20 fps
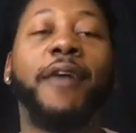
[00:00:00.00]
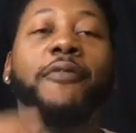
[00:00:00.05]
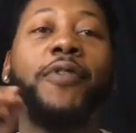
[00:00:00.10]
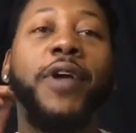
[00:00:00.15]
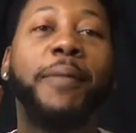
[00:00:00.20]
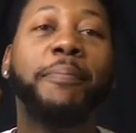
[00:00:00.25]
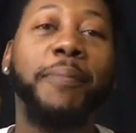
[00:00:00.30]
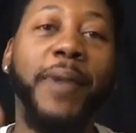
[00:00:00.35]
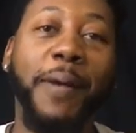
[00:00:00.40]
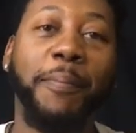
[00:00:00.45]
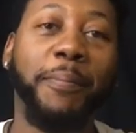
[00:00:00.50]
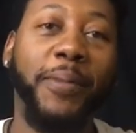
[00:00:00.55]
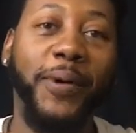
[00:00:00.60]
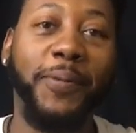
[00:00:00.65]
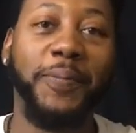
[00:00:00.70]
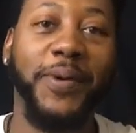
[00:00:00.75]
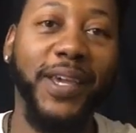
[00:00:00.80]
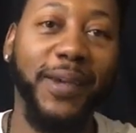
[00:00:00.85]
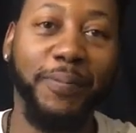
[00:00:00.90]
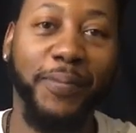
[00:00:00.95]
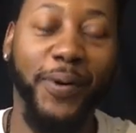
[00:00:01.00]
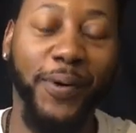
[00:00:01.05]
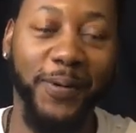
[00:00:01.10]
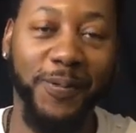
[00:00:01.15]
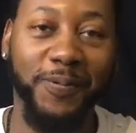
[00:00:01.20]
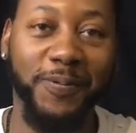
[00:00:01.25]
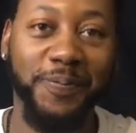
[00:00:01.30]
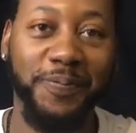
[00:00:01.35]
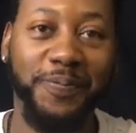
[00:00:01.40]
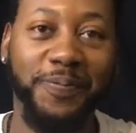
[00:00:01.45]
Remember,
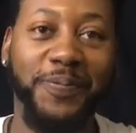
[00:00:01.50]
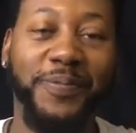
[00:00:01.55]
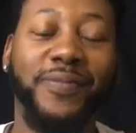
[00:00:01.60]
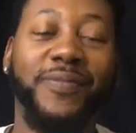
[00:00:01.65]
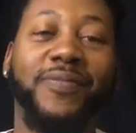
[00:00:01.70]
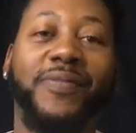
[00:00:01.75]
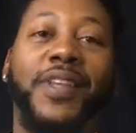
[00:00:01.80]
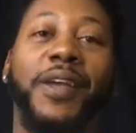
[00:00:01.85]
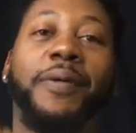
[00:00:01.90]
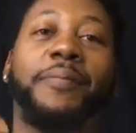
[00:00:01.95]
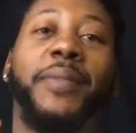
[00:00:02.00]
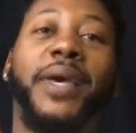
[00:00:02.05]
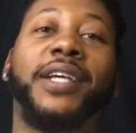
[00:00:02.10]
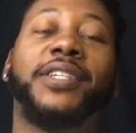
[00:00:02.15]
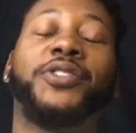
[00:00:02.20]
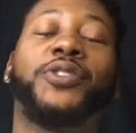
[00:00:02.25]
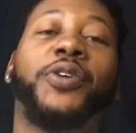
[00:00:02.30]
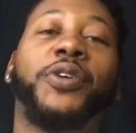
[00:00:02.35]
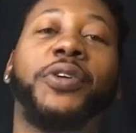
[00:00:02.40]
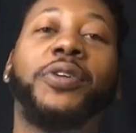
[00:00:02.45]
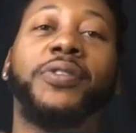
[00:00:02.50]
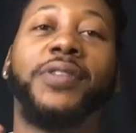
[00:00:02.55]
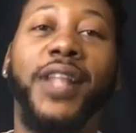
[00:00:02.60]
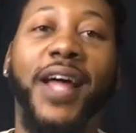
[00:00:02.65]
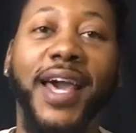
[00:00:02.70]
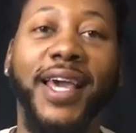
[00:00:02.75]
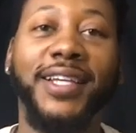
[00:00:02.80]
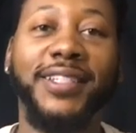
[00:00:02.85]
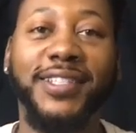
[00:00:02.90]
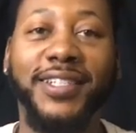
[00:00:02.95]
people, make sure you
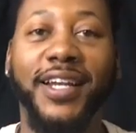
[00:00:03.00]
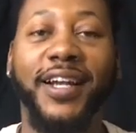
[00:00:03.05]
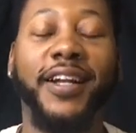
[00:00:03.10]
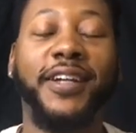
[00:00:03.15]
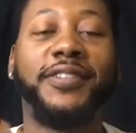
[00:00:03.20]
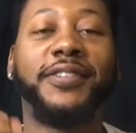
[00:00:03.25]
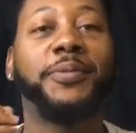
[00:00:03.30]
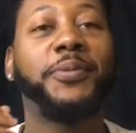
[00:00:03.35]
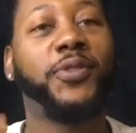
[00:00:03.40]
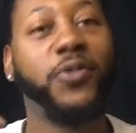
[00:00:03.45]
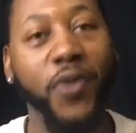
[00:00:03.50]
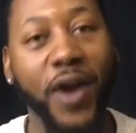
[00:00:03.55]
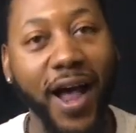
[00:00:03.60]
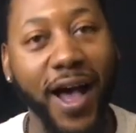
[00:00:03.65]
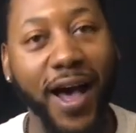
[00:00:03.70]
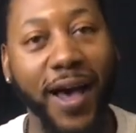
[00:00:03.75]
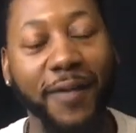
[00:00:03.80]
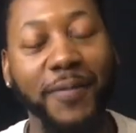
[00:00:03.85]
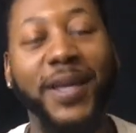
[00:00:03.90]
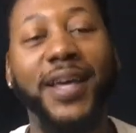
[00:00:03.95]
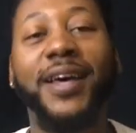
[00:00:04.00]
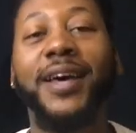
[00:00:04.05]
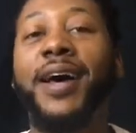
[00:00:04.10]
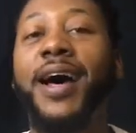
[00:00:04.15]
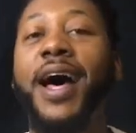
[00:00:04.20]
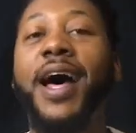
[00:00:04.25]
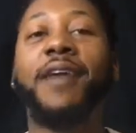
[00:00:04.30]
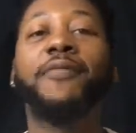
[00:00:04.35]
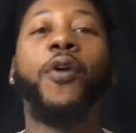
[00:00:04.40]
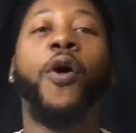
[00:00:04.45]
like, share, and subscribe.
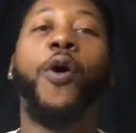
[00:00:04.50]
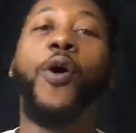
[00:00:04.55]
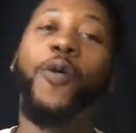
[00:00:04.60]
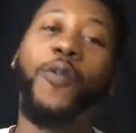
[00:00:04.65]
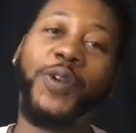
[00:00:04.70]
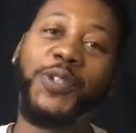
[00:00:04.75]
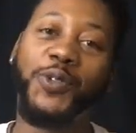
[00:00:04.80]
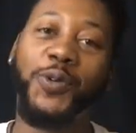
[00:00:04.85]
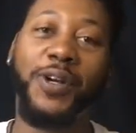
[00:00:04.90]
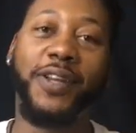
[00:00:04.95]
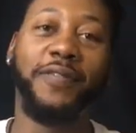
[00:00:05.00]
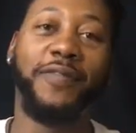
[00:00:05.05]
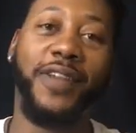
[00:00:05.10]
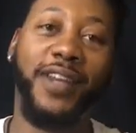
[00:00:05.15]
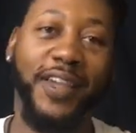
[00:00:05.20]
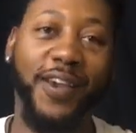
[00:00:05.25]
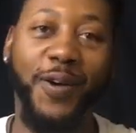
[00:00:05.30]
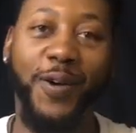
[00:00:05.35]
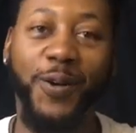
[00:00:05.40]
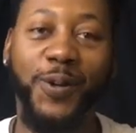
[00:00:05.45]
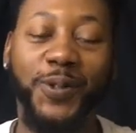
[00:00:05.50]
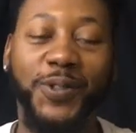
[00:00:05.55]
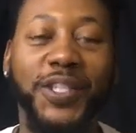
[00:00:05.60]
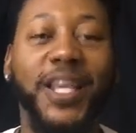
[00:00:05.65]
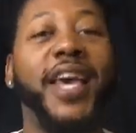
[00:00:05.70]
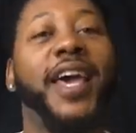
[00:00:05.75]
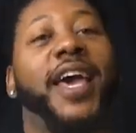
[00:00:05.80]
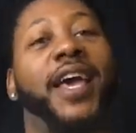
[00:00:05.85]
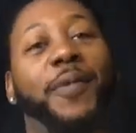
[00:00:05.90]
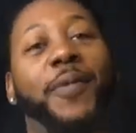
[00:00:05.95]
I have over 20 videos
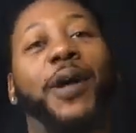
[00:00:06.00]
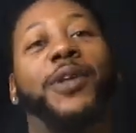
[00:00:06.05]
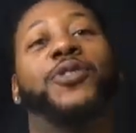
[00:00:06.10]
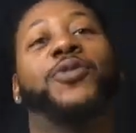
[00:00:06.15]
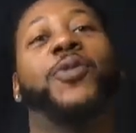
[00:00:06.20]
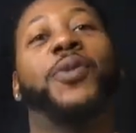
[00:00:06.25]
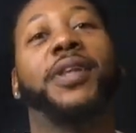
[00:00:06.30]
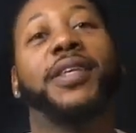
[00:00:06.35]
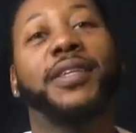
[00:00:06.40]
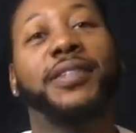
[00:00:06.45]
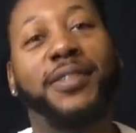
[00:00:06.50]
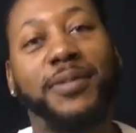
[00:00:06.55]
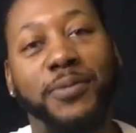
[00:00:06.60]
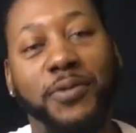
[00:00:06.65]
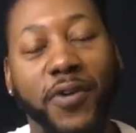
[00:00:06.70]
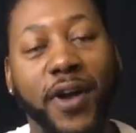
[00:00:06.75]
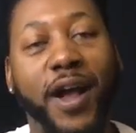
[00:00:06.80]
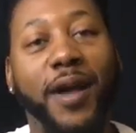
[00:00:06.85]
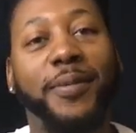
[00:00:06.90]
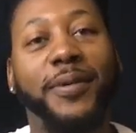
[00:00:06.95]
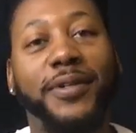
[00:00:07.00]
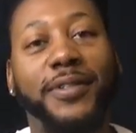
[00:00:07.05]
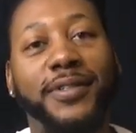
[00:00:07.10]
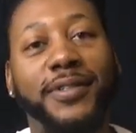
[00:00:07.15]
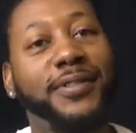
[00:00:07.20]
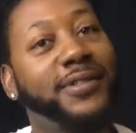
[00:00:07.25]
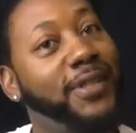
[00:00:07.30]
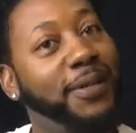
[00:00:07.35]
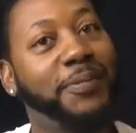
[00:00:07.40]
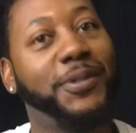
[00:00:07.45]
and about 20
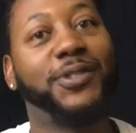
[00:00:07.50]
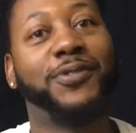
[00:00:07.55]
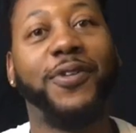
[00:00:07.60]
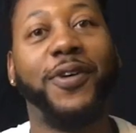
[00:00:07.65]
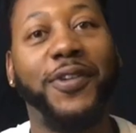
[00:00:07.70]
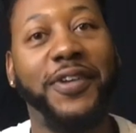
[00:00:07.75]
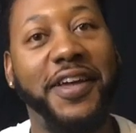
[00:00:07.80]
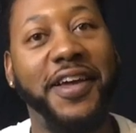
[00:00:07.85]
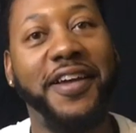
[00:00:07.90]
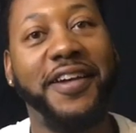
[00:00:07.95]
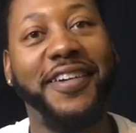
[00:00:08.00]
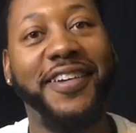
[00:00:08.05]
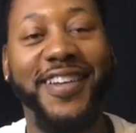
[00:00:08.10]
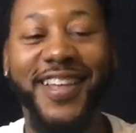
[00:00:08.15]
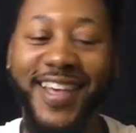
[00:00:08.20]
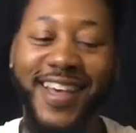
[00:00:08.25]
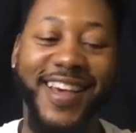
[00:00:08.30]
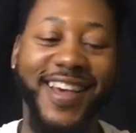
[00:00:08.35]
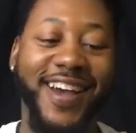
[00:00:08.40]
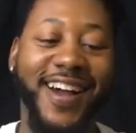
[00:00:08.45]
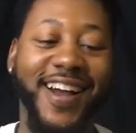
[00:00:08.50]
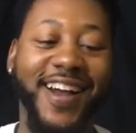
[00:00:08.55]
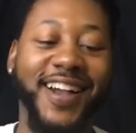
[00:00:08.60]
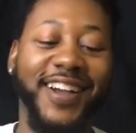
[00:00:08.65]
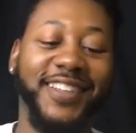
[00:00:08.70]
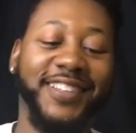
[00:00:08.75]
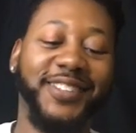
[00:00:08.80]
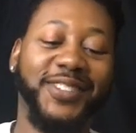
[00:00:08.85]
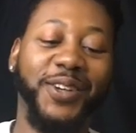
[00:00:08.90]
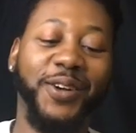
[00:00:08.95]
subscribers. Something's wrong there. All
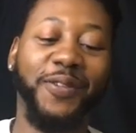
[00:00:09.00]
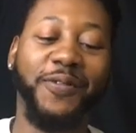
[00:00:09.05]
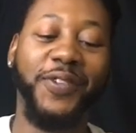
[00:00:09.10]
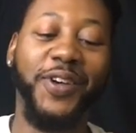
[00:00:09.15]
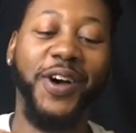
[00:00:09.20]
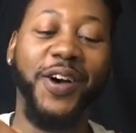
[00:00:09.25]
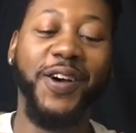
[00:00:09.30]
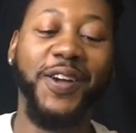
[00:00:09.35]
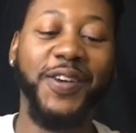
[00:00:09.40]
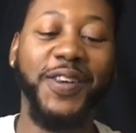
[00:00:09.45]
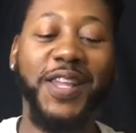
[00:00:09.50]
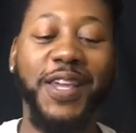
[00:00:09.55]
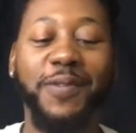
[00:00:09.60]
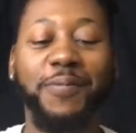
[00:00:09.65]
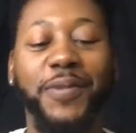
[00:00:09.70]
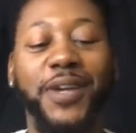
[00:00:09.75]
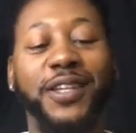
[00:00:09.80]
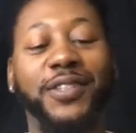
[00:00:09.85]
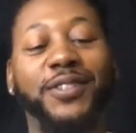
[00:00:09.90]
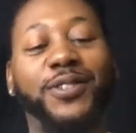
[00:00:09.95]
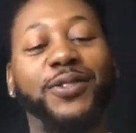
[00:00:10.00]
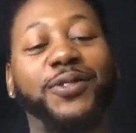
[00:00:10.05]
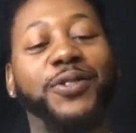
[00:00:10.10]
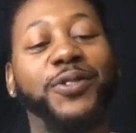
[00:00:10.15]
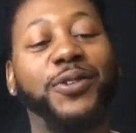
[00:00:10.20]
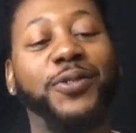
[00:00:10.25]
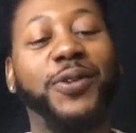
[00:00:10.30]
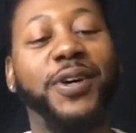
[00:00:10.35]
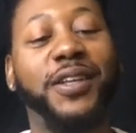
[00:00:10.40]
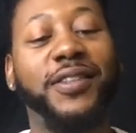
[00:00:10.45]
right, so if y'all need me to
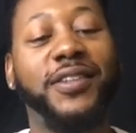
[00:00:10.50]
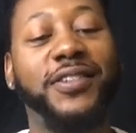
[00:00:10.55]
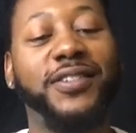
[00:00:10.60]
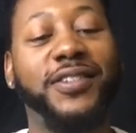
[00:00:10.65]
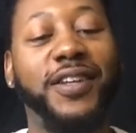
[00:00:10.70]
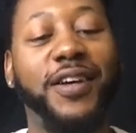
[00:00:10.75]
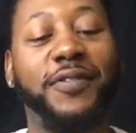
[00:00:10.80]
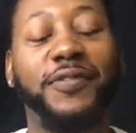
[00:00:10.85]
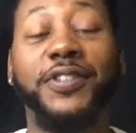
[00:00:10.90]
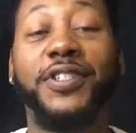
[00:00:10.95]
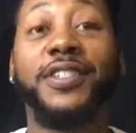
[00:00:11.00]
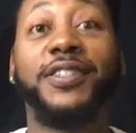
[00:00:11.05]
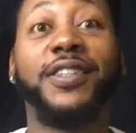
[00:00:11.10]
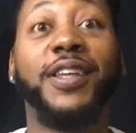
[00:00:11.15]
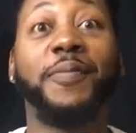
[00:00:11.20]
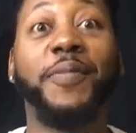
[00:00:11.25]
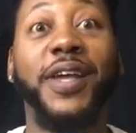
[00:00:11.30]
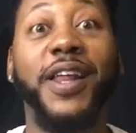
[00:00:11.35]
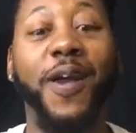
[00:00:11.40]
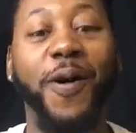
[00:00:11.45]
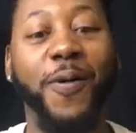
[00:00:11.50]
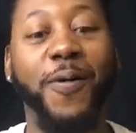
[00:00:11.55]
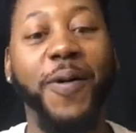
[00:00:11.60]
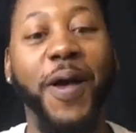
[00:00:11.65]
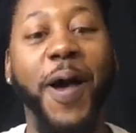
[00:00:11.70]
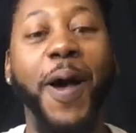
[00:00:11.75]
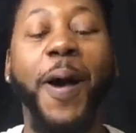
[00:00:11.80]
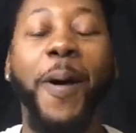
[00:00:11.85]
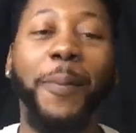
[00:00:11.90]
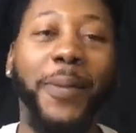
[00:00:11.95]
do other stuff, just let me know.
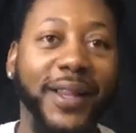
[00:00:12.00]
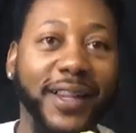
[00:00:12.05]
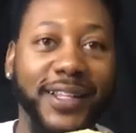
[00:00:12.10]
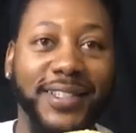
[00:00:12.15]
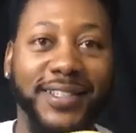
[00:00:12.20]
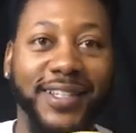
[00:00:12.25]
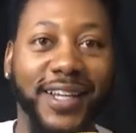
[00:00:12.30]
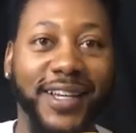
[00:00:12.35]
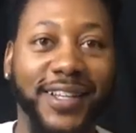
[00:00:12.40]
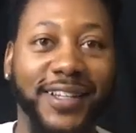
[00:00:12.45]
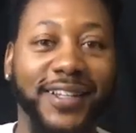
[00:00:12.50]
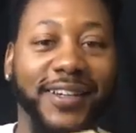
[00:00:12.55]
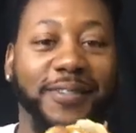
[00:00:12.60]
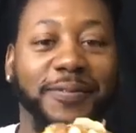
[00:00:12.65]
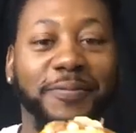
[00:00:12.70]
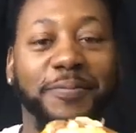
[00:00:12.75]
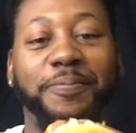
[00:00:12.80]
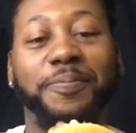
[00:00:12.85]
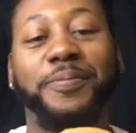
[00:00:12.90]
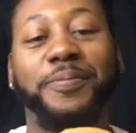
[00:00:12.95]
But let's take a look.